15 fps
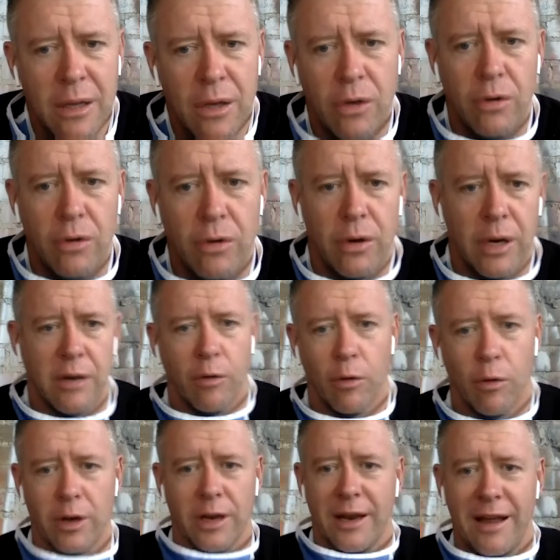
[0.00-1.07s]
who had
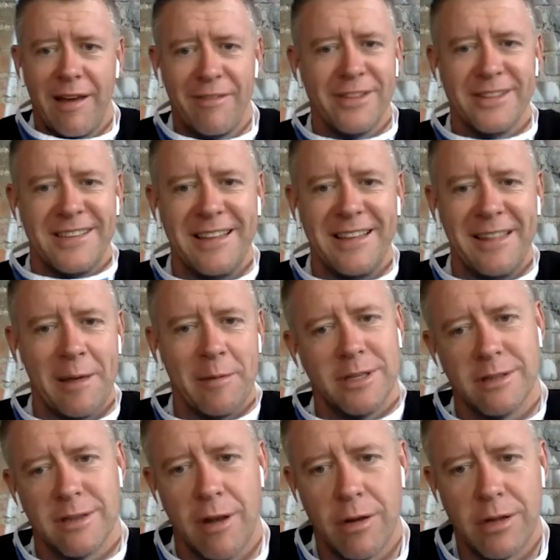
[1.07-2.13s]
ordered. I haven't seen them
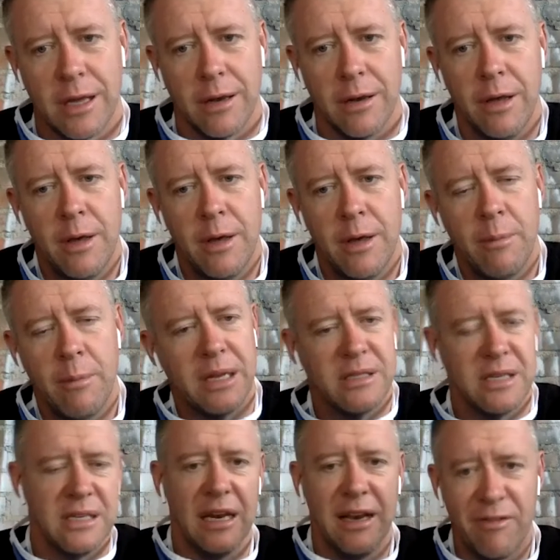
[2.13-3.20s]
since lockdown, but as a
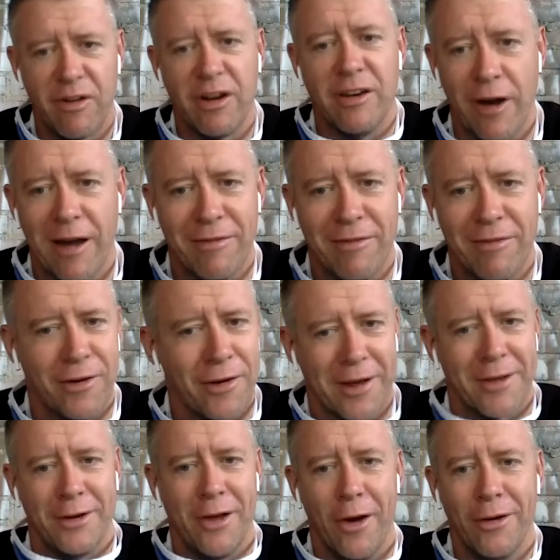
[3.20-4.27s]
delivery driver, I
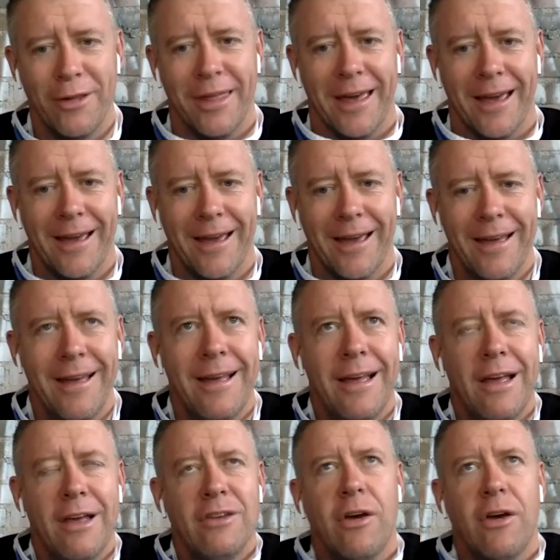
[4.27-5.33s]
could go there.
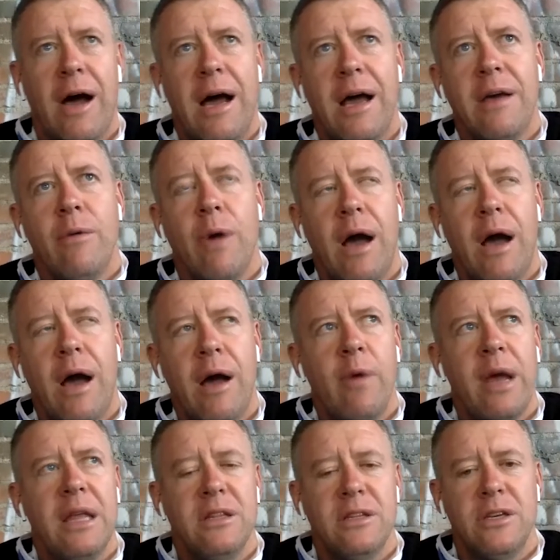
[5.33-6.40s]
Yeah. So I
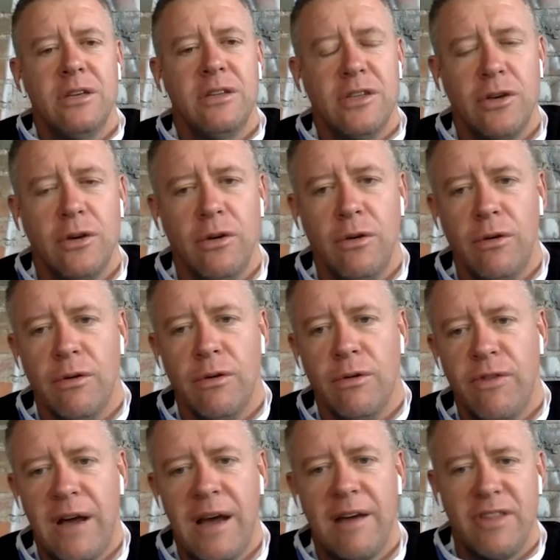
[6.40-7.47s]
went into
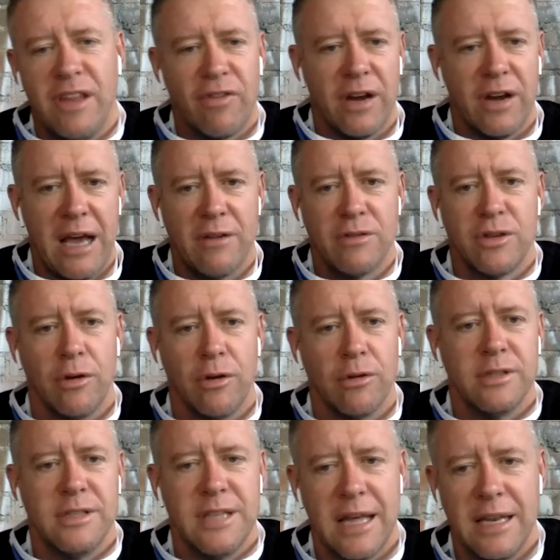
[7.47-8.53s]
5 different households
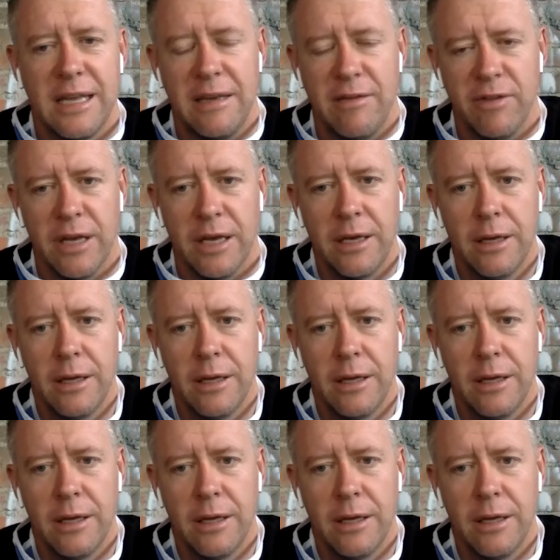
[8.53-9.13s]
that evening.